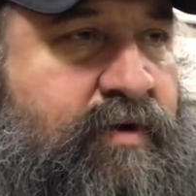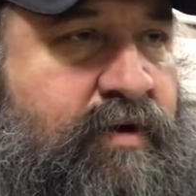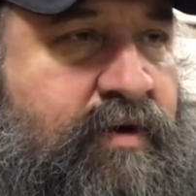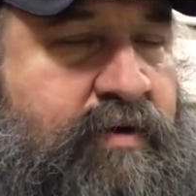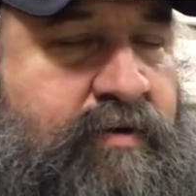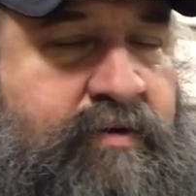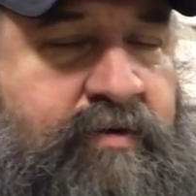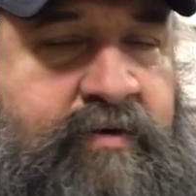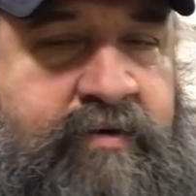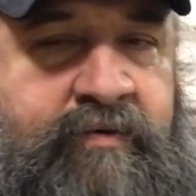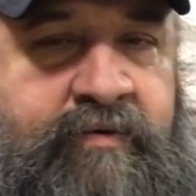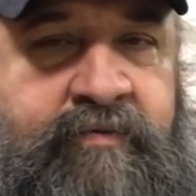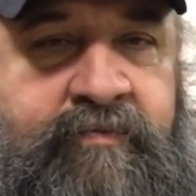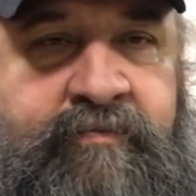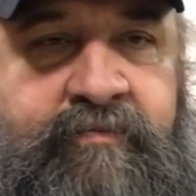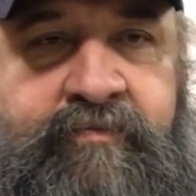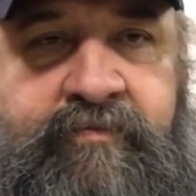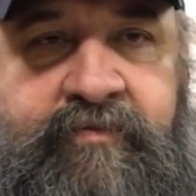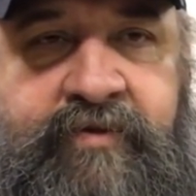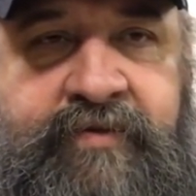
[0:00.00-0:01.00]
I did a
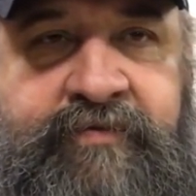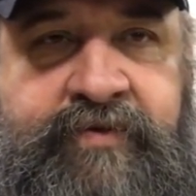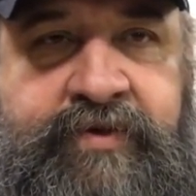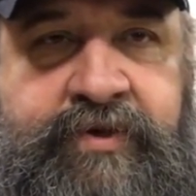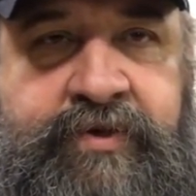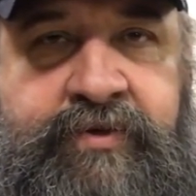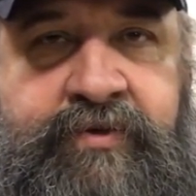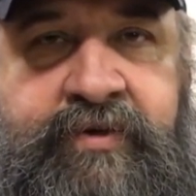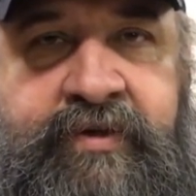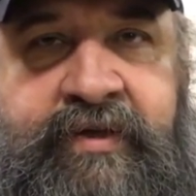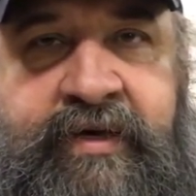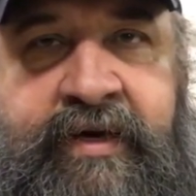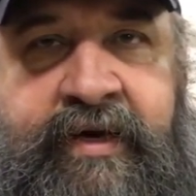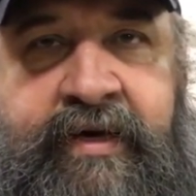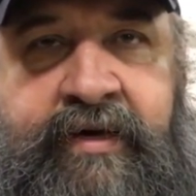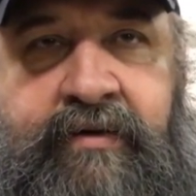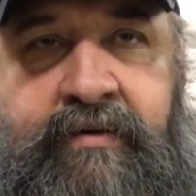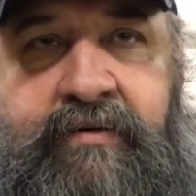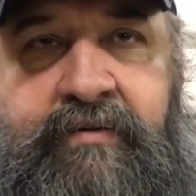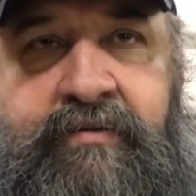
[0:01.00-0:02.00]
review of
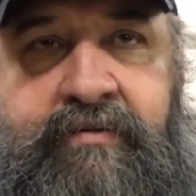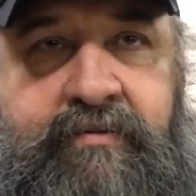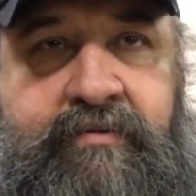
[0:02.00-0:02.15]
that